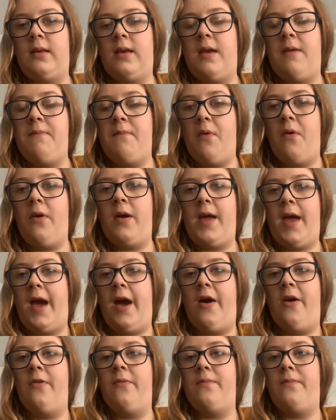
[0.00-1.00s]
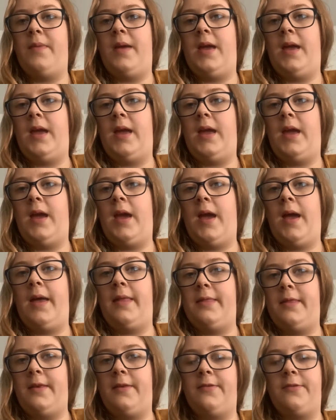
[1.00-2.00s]
it might help me
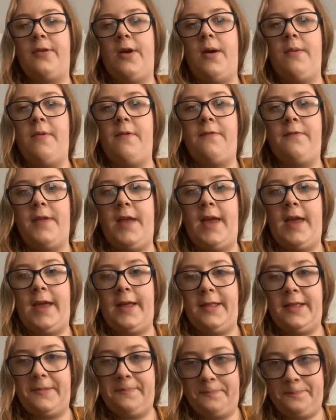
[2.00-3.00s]
at this time of need.